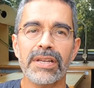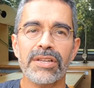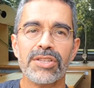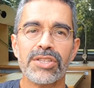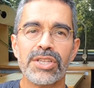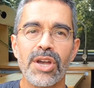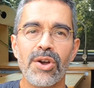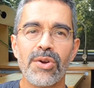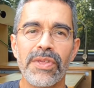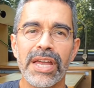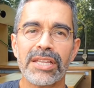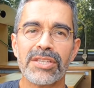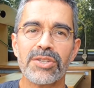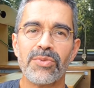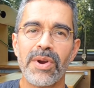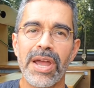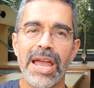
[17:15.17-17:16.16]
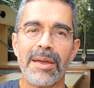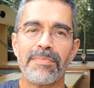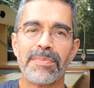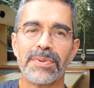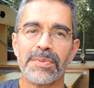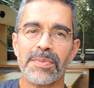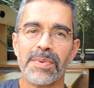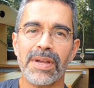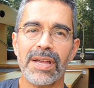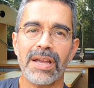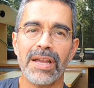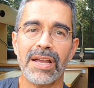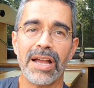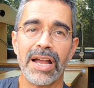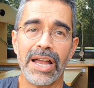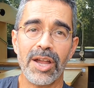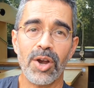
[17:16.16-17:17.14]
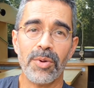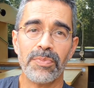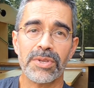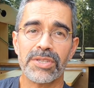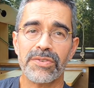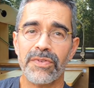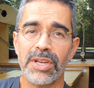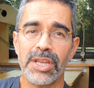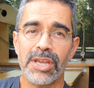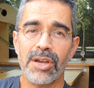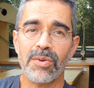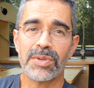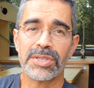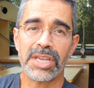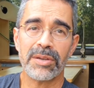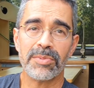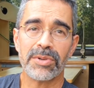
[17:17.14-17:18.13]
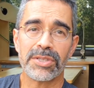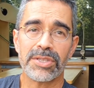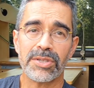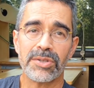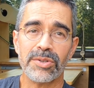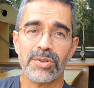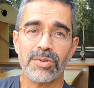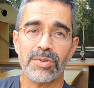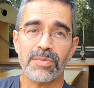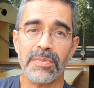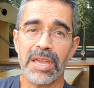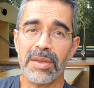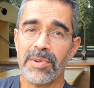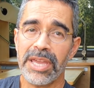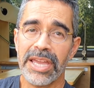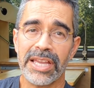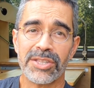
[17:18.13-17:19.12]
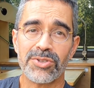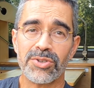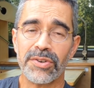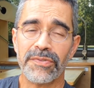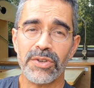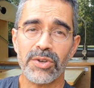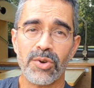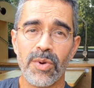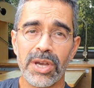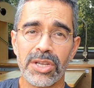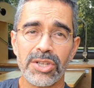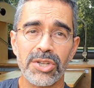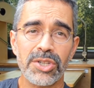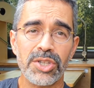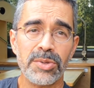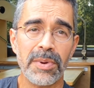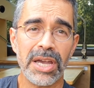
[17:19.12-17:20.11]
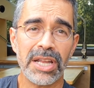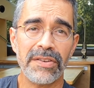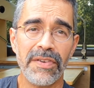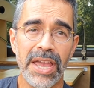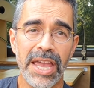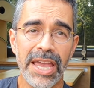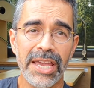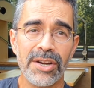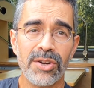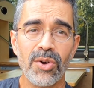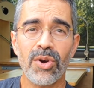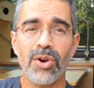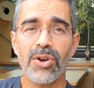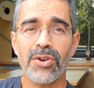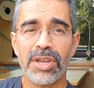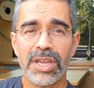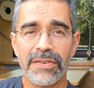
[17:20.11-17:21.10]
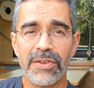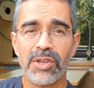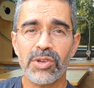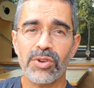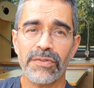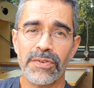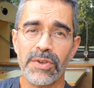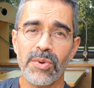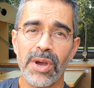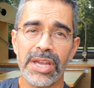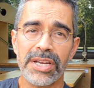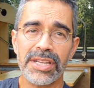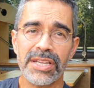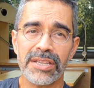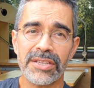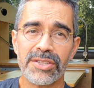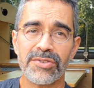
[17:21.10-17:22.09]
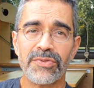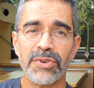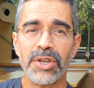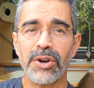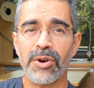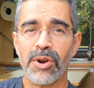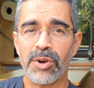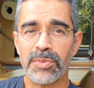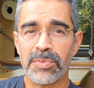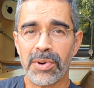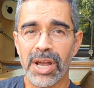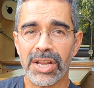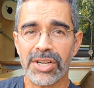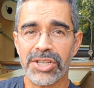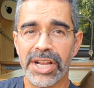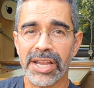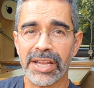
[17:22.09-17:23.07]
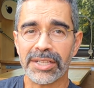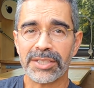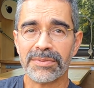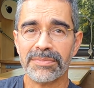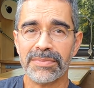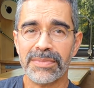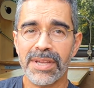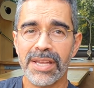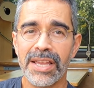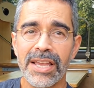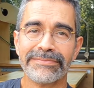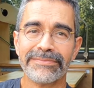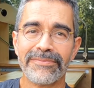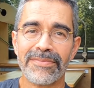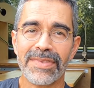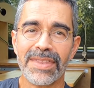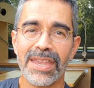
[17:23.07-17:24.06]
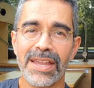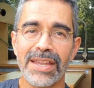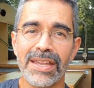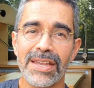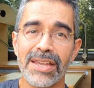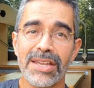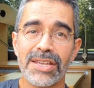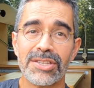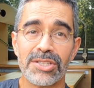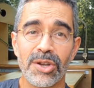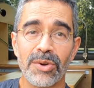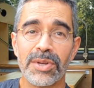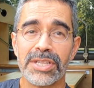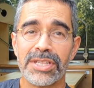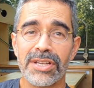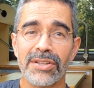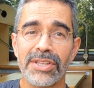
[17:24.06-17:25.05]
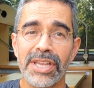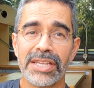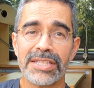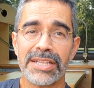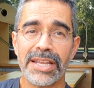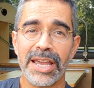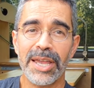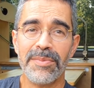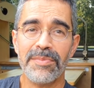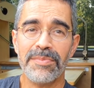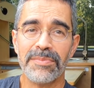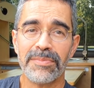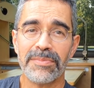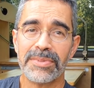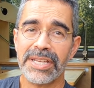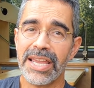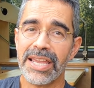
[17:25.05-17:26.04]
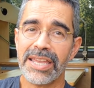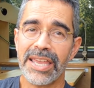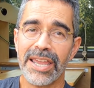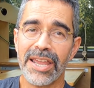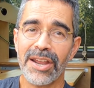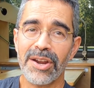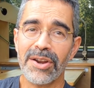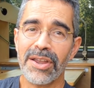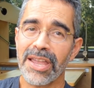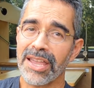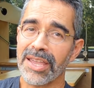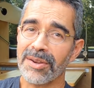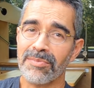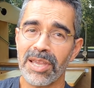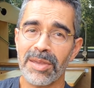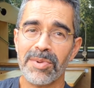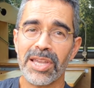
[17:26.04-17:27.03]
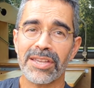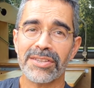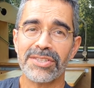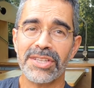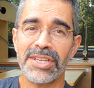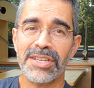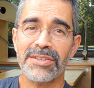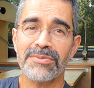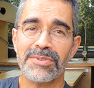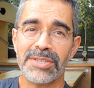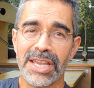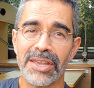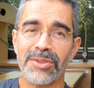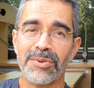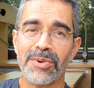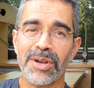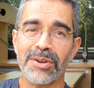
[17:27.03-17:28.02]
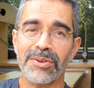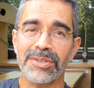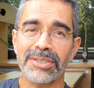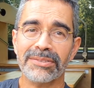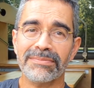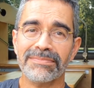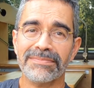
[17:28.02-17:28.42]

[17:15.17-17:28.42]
So that's a wrap. I hope this video was able to maybe answer a few questions you might have had or given you a few ideas for your own project. So until next time, take care, and maybe I'll see you down the road.